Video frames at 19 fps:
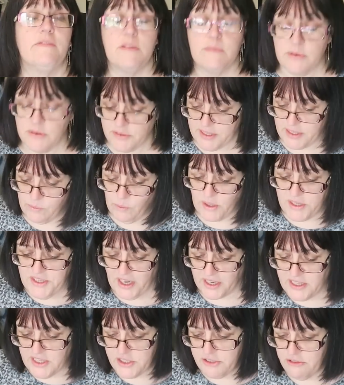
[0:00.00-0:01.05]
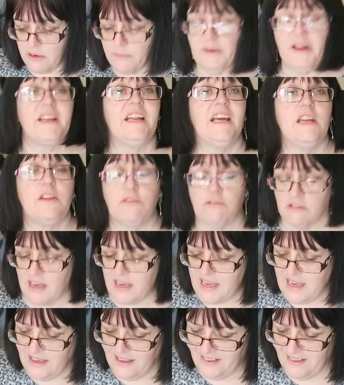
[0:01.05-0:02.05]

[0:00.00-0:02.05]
over the music. One tiny screw, but I need three.